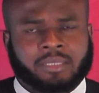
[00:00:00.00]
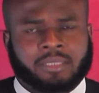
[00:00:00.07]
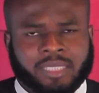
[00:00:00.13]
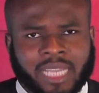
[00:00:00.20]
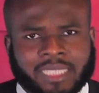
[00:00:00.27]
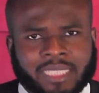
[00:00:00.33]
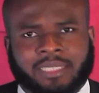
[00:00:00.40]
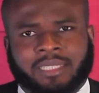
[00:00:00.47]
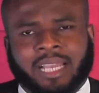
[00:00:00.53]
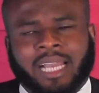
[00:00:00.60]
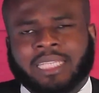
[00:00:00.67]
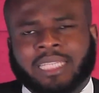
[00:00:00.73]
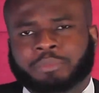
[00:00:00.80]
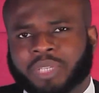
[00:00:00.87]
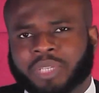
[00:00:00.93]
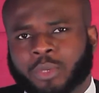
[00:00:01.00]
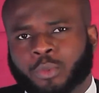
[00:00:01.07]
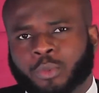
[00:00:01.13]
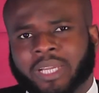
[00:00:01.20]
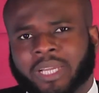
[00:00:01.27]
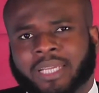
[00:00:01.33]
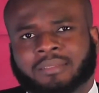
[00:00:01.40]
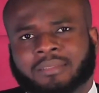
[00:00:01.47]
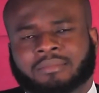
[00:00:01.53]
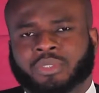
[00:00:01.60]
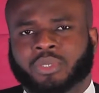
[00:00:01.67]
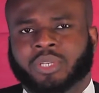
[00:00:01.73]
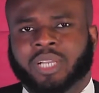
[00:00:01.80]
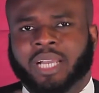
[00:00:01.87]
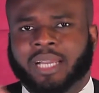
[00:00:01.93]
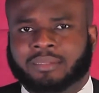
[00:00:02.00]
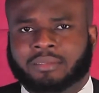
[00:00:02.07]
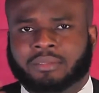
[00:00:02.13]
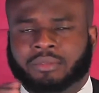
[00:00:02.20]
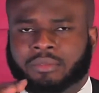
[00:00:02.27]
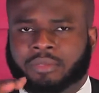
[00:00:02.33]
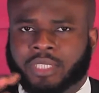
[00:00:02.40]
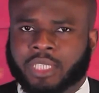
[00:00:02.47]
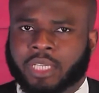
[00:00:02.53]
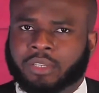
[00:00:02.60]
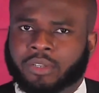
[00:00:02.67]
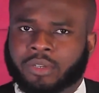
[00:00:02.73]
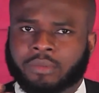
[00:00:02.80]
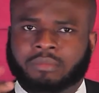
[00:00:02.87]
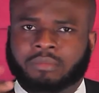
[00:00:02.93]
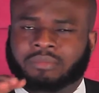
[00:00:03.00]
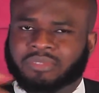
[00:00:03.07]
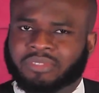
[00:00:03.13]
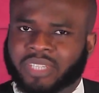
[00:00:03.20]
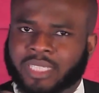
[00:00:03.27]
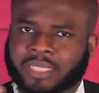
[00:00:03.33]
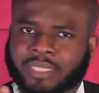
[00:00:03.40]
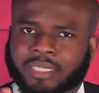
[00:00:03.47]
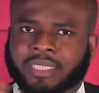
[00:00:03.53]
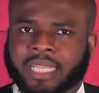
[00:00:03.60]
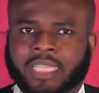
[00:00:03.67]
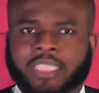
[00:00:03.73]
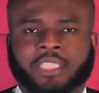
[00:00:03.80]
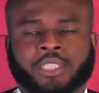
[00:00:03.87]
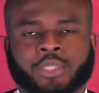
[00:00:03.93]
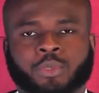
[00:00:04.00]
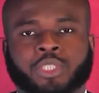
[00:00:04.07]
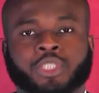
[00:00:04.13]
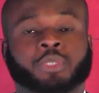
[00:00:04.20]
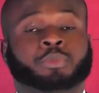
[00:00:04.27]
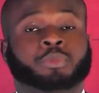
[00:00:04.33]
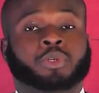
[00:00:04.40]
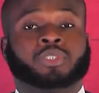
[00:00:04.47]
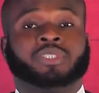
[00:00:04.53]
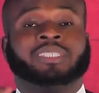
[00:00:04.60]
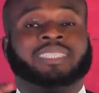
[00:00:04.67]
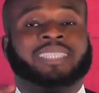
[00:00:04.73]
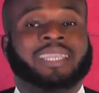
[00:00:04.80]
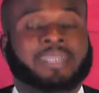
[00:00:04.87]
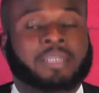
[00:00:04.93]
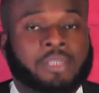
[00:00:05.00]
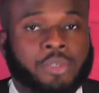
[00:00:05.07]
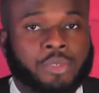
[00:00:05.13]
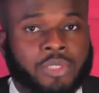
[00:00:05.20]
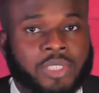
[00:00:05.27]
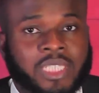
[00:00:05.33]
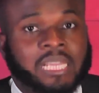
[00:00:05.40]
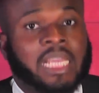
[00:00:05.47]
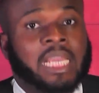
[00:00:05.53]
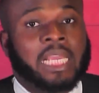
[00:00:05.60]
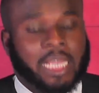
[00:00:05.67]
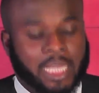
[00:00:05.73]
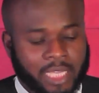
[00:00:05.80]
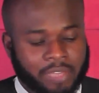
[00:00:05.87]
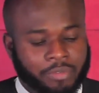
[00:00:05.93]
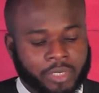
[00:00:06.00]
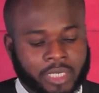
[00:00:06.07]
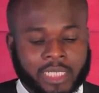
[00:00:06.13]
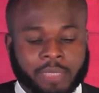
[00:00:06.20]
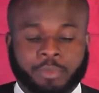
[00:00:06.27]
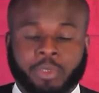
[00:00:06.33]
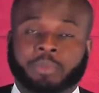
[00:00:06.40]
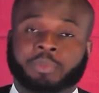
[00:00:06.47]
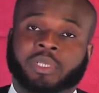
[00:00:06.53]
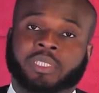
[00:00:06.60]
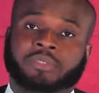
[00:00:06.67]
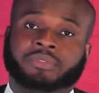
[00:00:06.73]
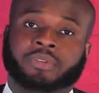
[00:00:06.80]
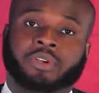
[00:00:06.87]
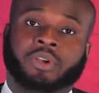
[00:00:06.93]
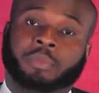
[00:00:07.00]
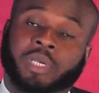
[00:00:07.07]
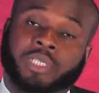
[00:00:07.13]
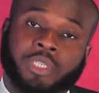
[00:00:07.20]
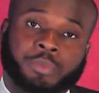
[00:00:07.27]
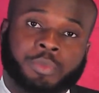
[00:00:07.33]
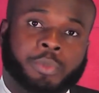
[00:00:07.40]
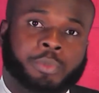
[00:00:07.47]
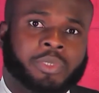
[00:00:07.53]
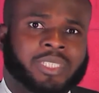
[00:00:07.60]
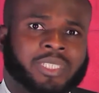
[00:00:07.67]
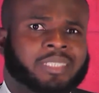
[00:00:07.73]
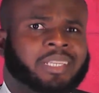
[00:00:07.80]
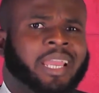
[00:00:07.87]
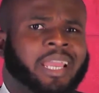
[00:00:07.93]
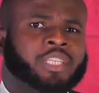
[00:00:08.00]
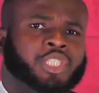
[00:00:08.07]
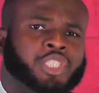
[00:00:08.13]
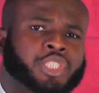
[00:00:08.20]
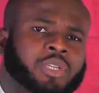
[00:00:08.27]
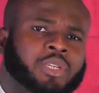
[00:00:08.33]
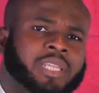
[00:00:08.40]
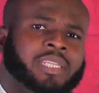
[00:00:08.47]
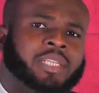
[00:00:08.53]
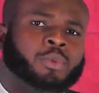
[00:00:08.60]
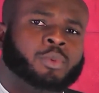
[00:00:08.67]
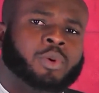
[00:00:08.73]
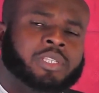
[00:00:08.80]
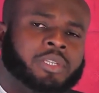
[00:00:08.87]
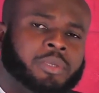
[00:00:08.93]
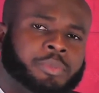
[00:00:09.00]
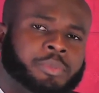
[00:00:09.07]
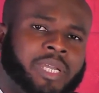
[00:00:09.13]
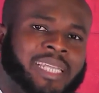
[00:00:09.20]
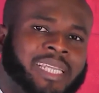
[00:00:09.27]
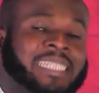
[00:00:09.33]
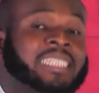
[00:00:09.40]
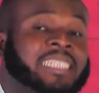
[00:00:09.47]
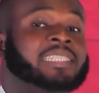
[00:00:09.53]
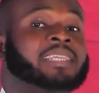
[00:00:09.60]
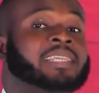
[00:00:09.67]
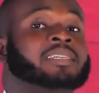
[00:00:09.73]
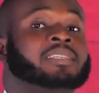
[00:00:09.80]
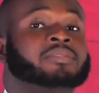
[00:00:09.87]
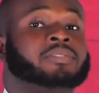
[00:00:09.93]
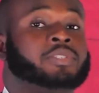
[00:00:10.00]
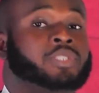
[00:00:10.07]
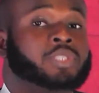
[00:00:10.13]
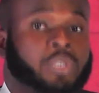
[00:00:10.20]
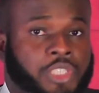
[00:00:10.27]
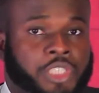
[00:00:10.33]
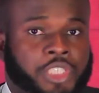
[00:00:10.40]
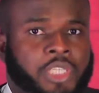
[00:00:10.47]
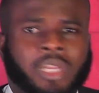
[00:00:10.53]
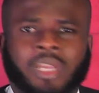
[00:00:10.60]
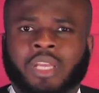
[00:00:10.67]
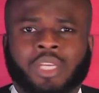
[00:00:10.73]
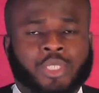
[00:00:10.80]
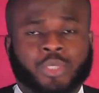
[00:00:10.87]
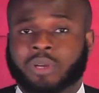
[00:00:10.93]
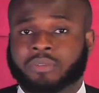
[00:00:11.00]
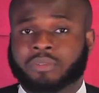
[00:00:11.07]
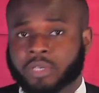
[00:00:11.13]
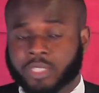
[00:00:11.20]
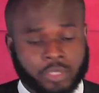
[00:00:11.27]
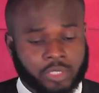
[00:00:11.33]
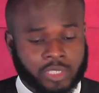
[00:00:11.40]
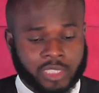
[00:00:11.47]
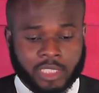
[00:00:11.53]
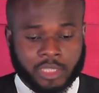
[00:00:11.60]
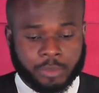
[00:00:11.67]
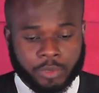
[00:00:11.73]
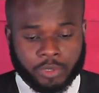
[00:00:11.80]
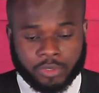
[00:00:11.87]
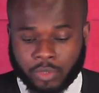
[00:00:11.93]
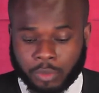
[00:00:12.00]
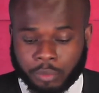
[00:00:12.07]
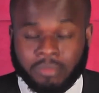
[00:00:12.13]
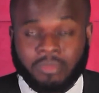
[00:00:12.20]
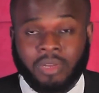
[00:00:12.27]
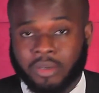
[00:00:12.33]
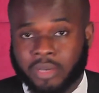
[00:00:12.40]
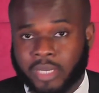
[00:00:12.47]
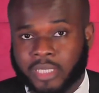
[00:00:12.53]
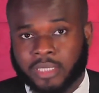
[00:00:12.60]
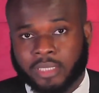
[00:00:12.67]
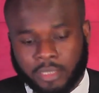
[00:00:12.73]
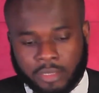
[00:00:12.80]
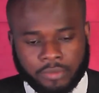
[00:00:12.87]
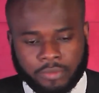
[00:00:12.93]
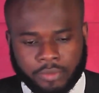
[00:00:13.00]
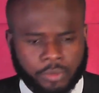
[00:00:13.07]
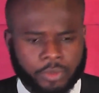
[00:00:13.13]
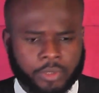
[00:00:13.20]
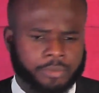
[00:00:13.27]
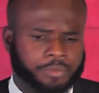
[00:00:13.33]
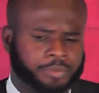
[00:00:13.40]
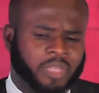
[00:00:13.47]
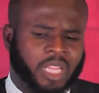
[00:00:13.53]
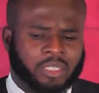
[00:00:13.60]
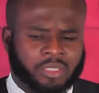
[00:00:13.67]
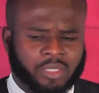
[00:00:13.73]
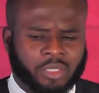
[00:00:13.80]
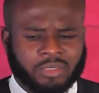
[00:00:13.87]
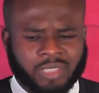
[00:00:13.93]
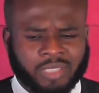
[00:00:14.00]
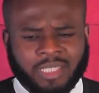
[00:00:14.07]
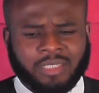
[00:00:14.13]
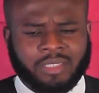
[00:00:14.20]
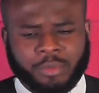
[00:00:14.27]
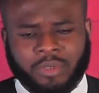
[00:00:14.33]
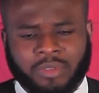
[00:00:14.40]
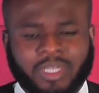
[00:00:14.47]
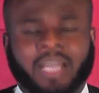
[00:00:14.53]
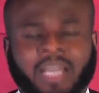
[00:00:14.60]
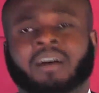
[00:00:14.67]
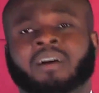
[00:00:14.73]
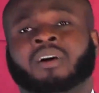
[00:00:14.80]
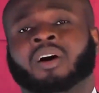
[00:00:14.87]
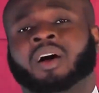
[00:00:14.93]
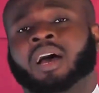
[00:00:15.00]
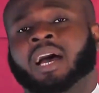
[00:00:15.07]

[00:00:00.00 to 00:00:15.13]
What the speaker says: that can be a way you can circumvent that situation. But take note, if you need property for commercial purposes, ensure that the one you're buying is slated for such, so avoid such disputes from arising in the future. So these are some of, now